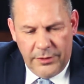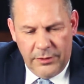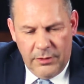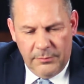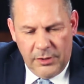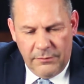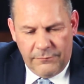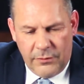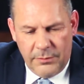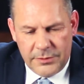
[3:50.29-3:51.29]
I'm looking
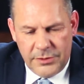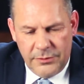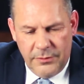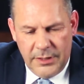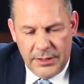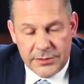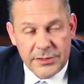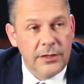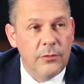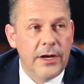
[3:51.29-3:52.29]
forward to
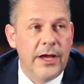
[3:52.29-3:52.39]
seeing what